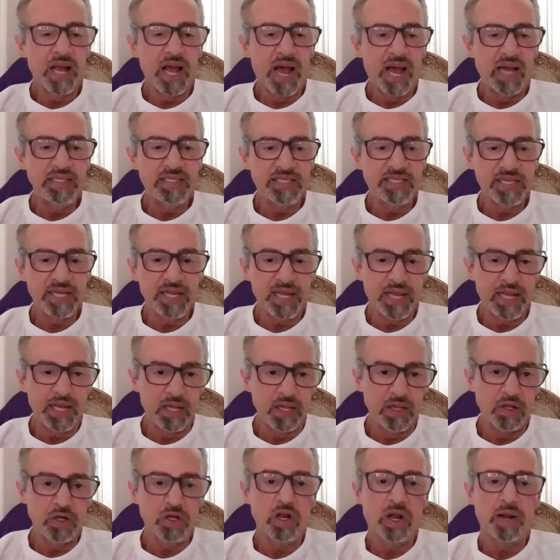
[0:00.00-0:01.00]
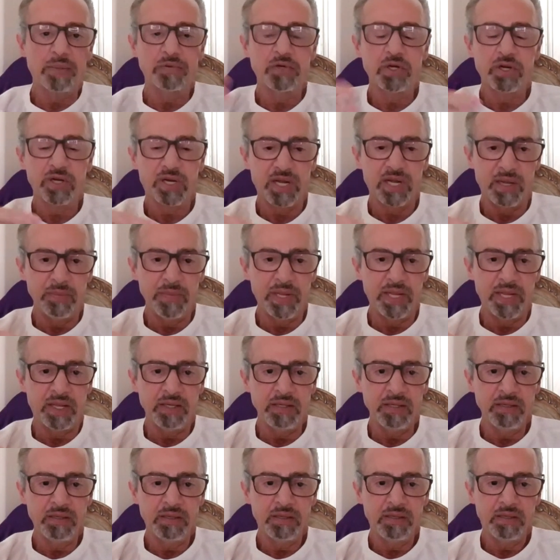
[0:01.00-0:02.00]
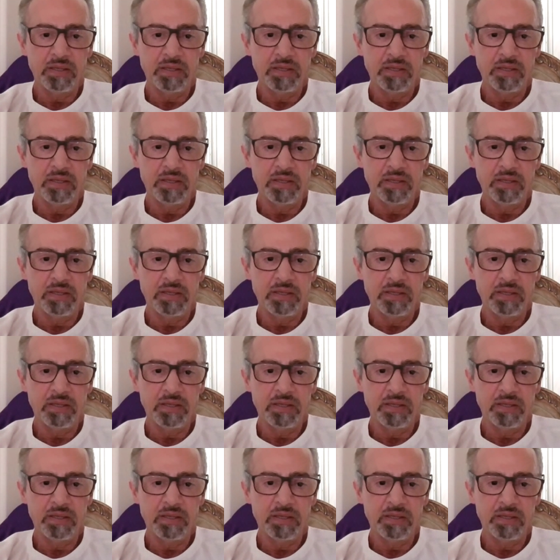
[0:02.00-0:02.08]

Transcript: I see a helicopter come in,